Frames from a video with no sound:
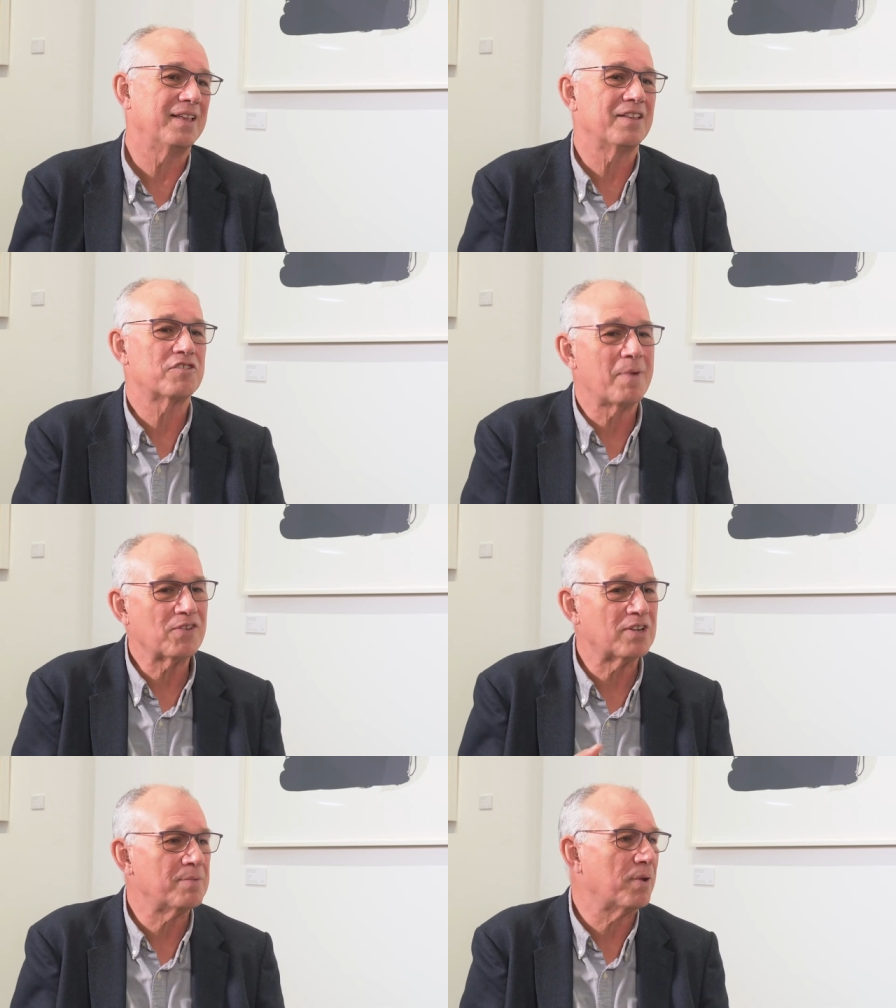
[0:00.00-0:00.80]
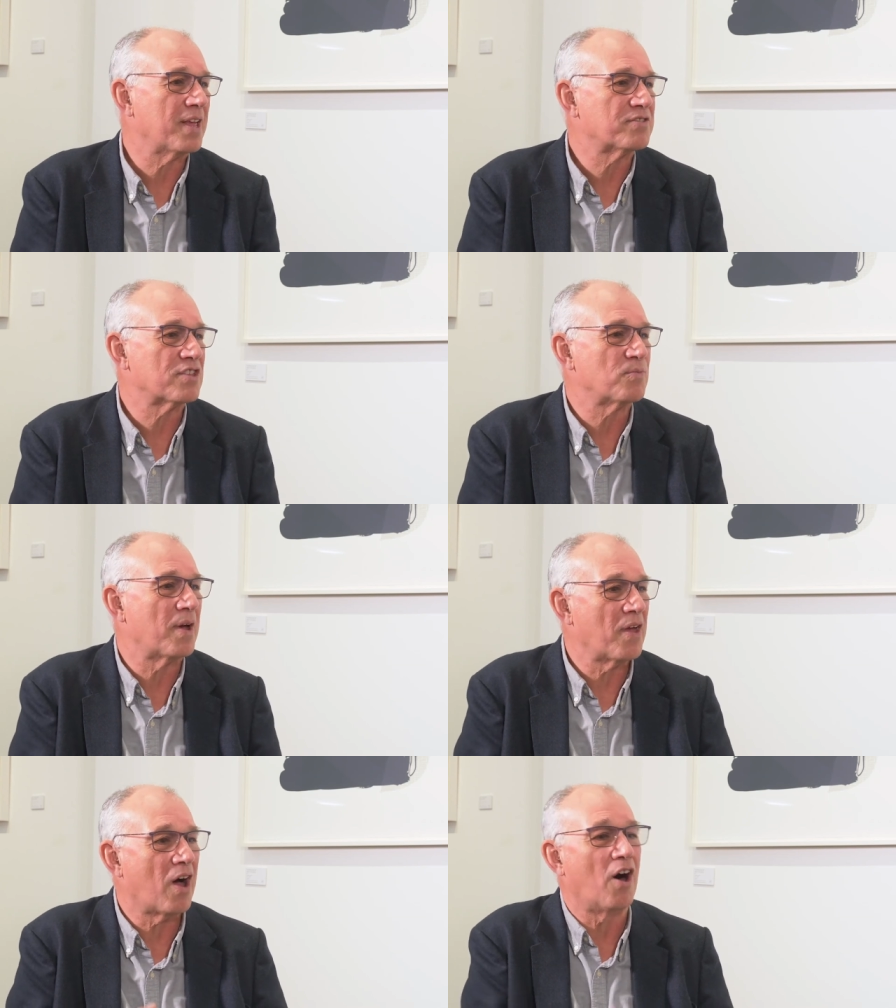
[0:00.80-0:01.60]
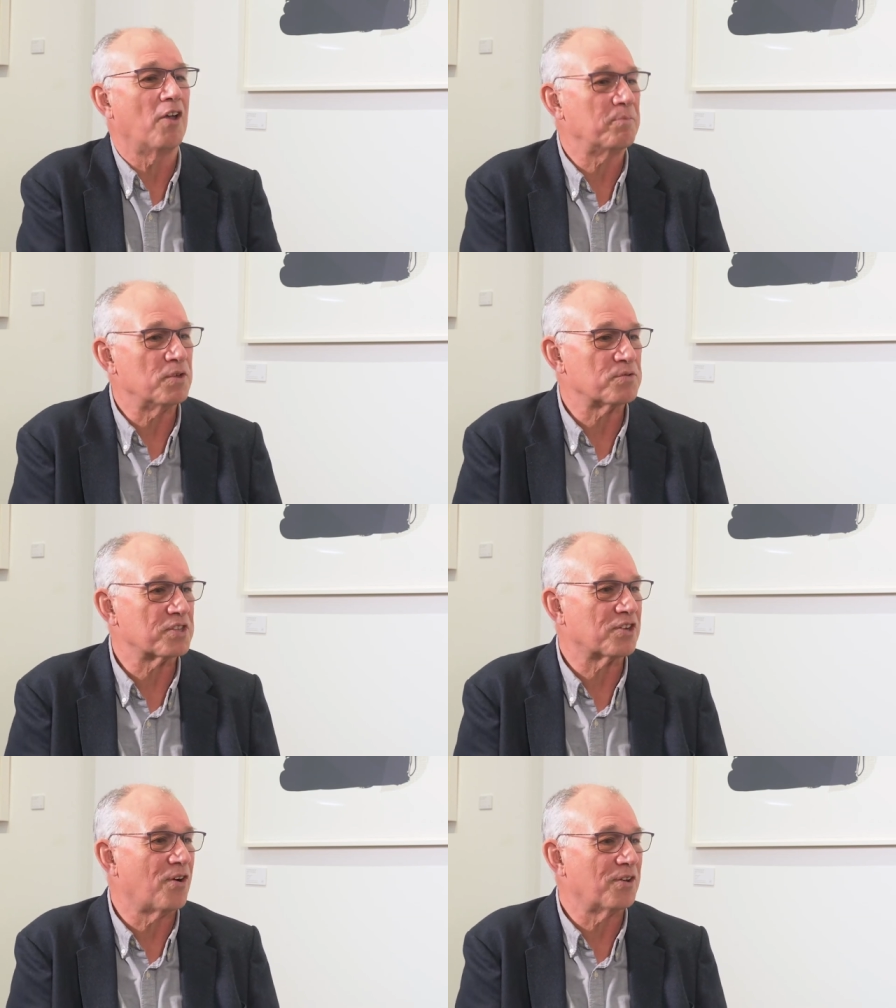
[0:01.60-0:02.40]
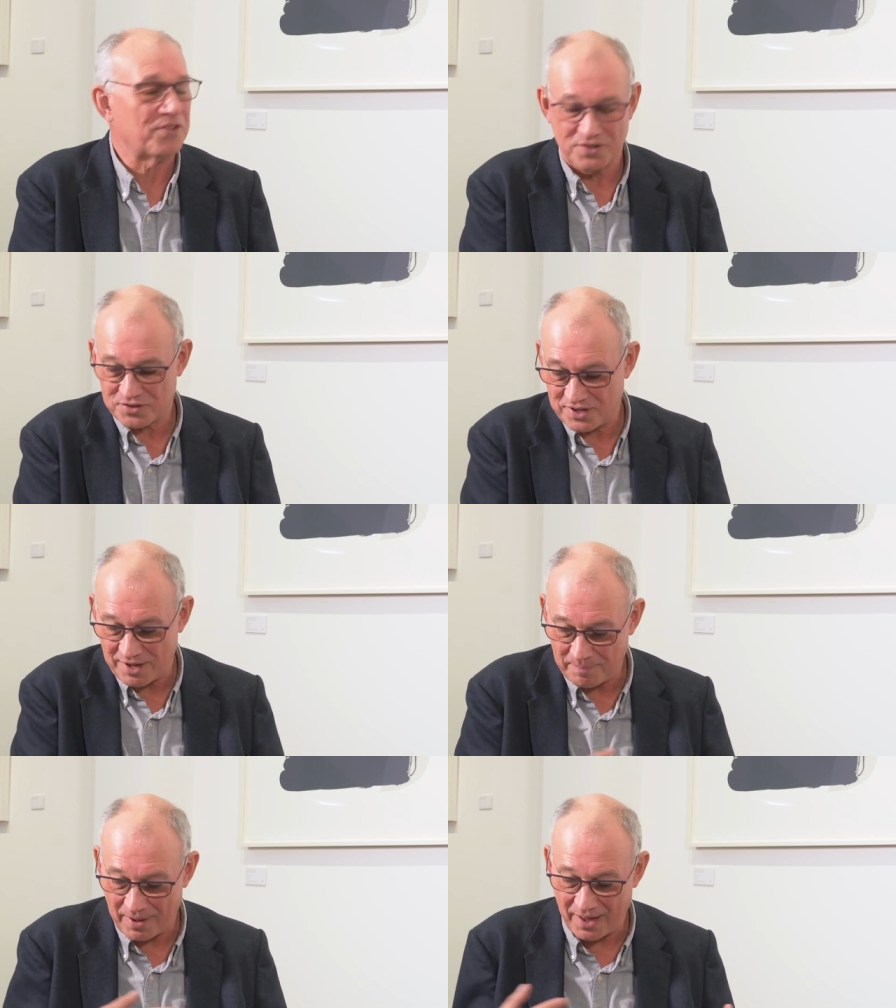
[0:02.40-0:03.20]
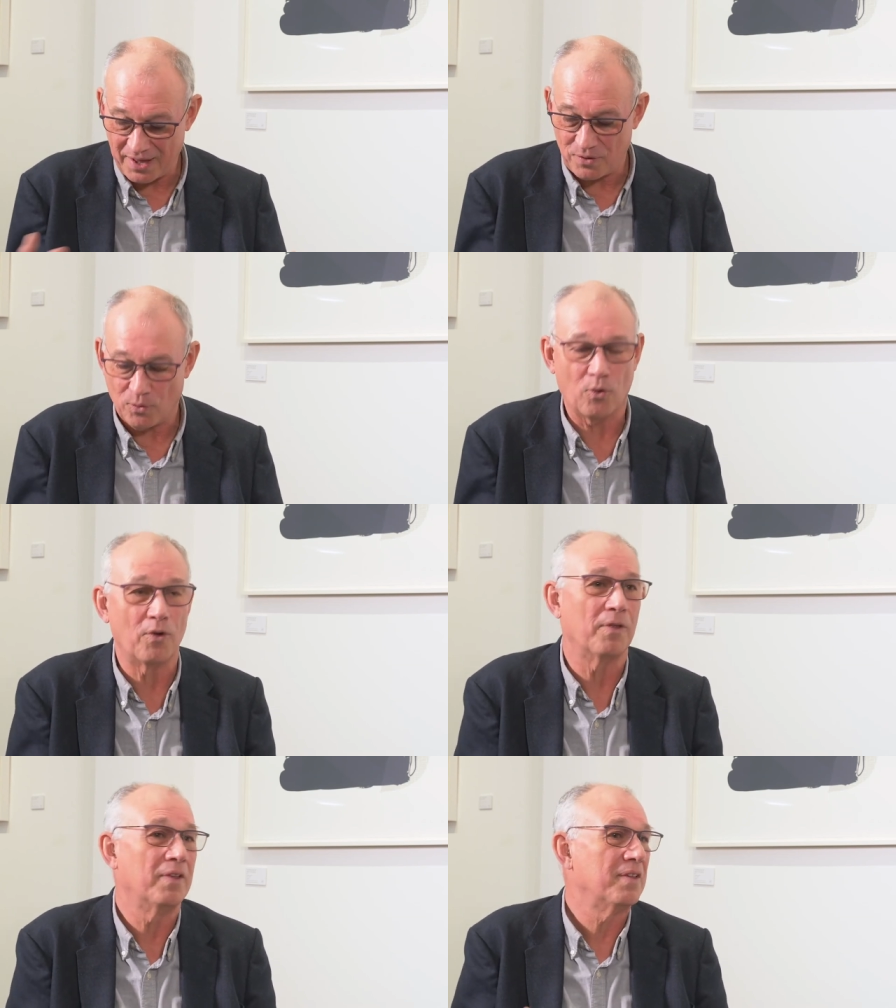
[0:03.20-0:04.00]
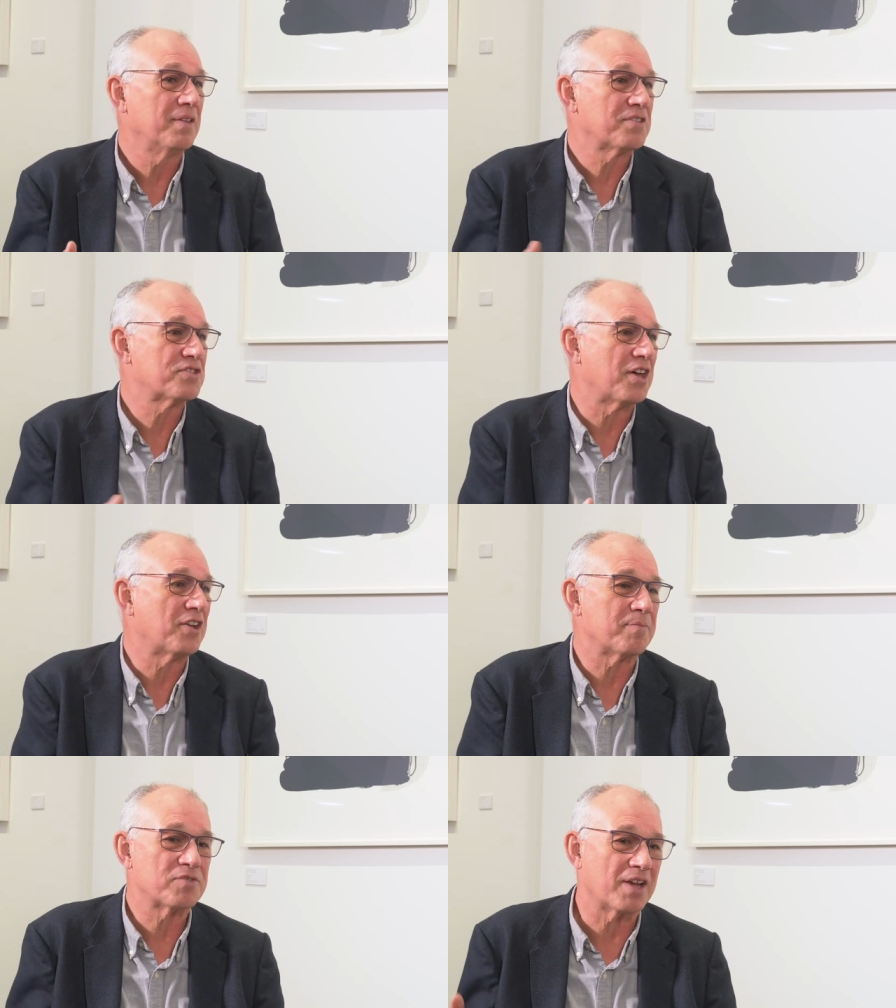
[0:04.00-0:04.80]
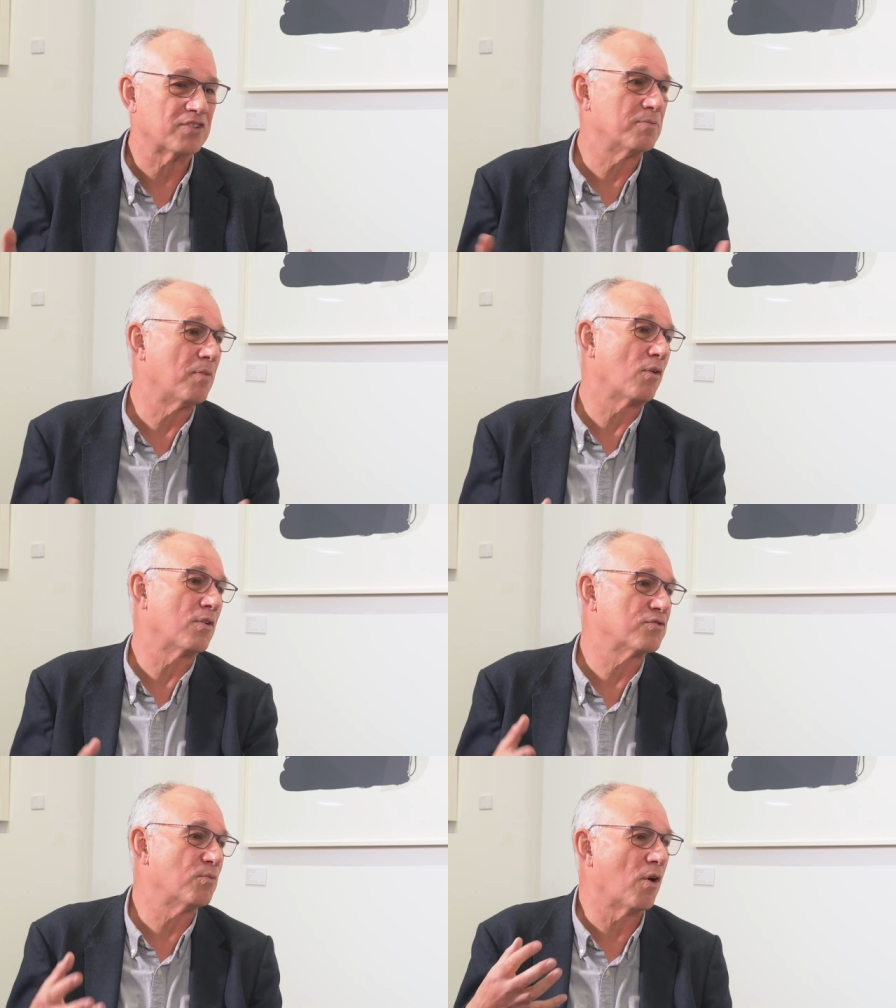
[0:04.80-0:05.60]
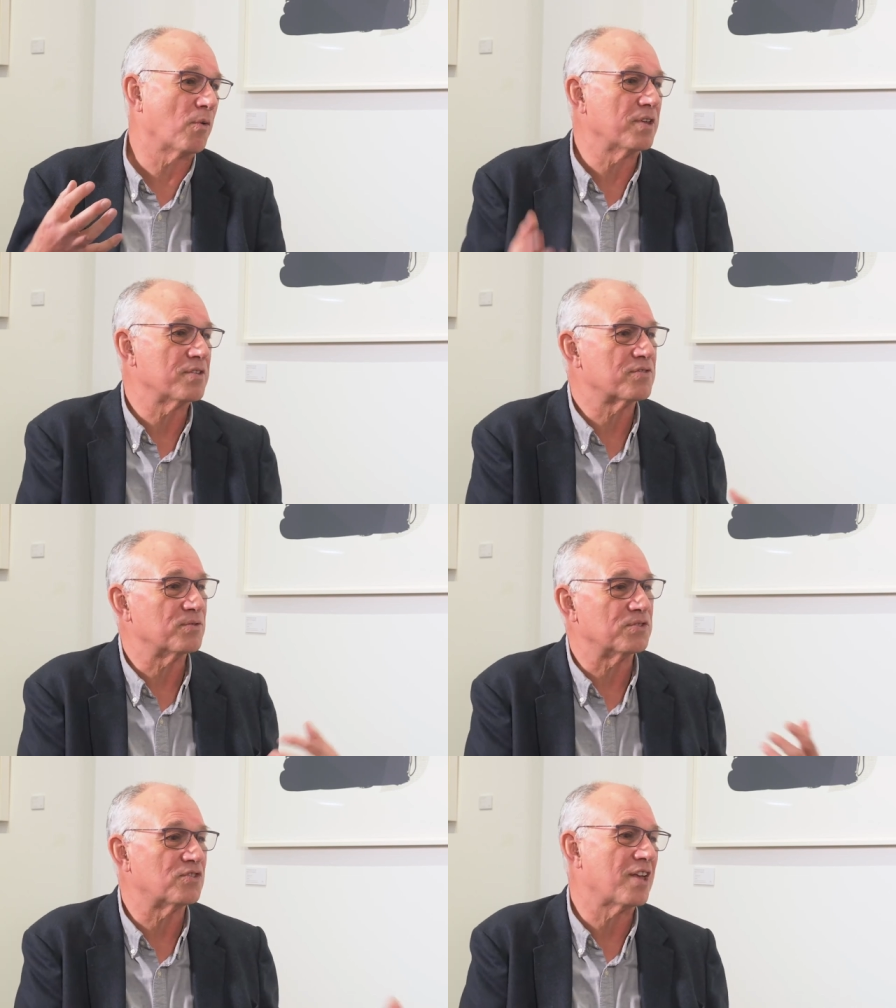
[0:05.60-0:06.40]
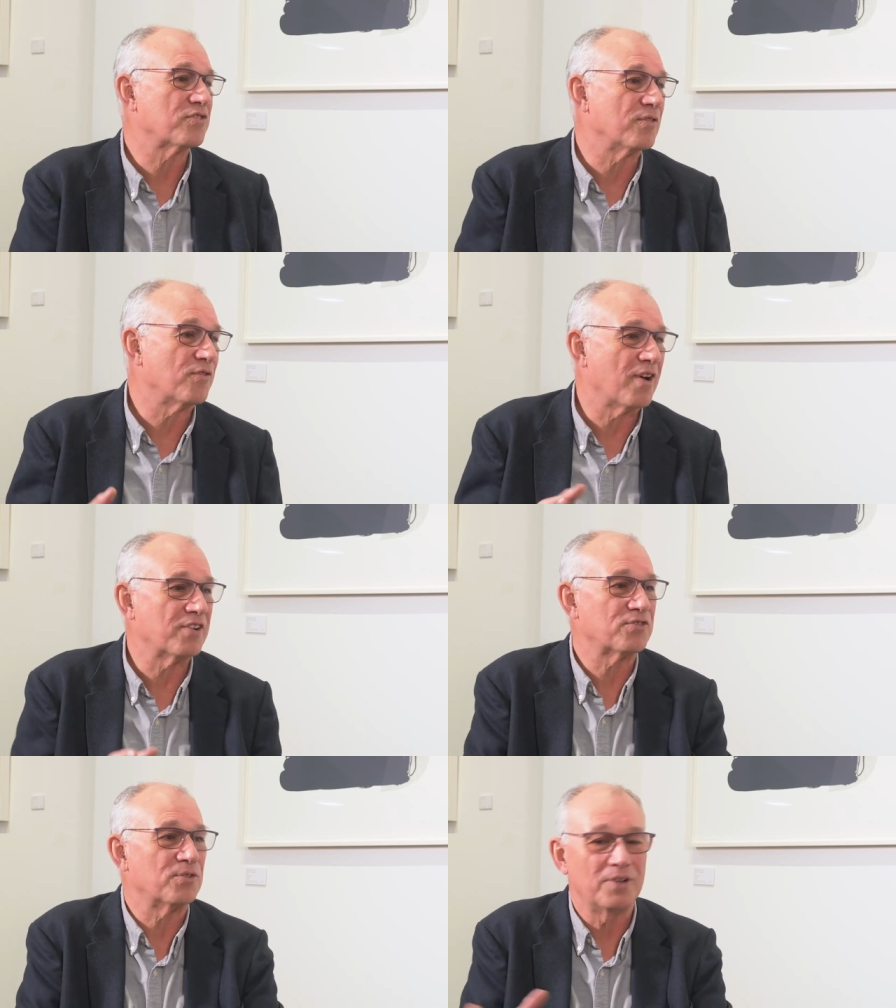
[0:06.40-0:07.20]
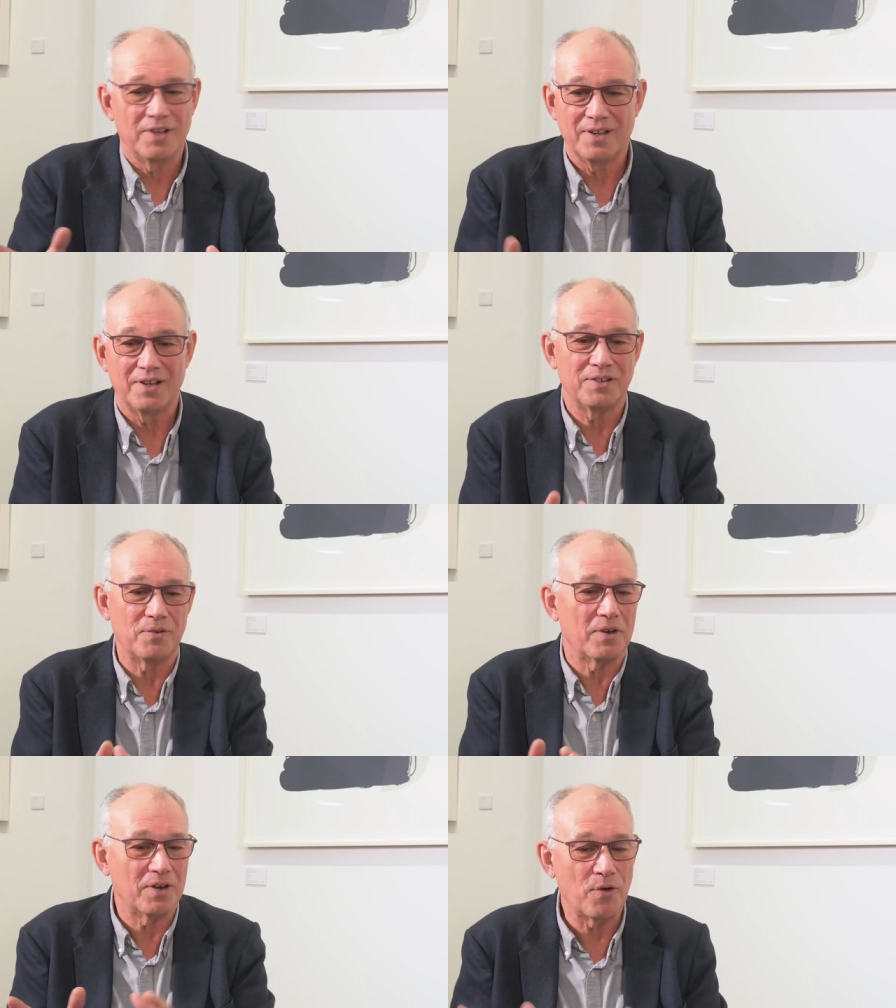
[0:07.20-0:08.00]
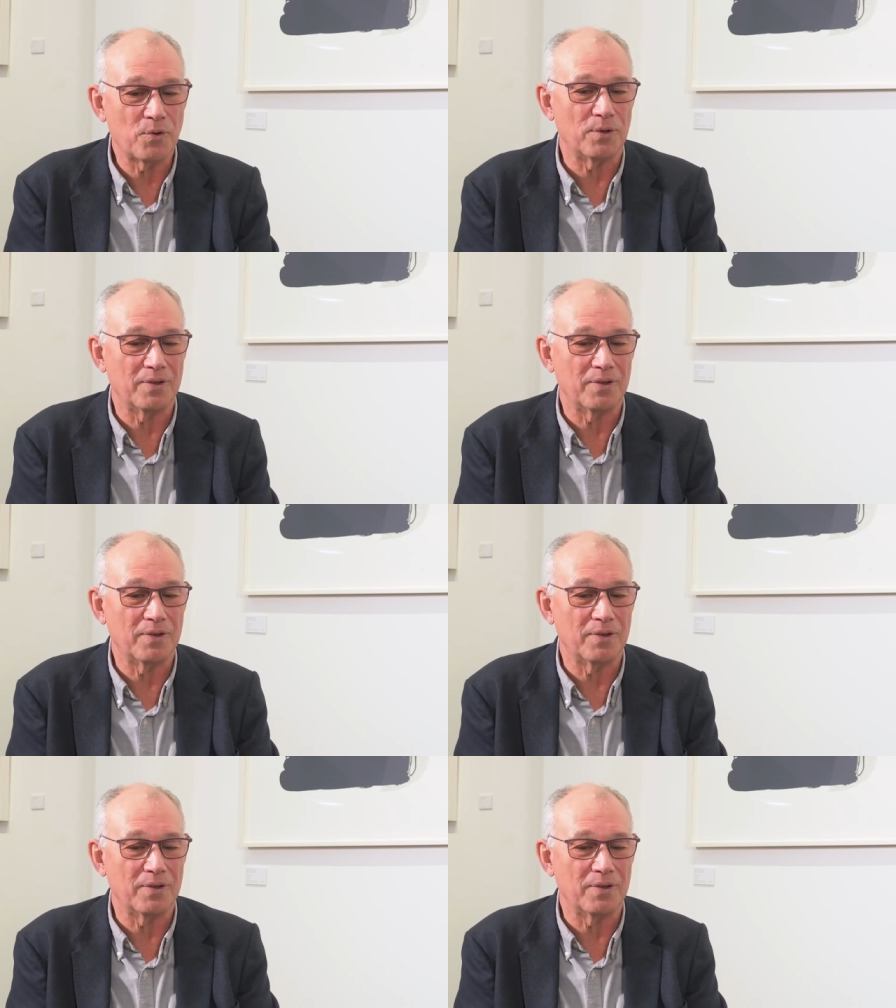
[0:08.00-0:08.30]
especially in places where there aren't music colleges nearby or setups like Tomorrow's Warriors or Jazz Refreshed or in the local.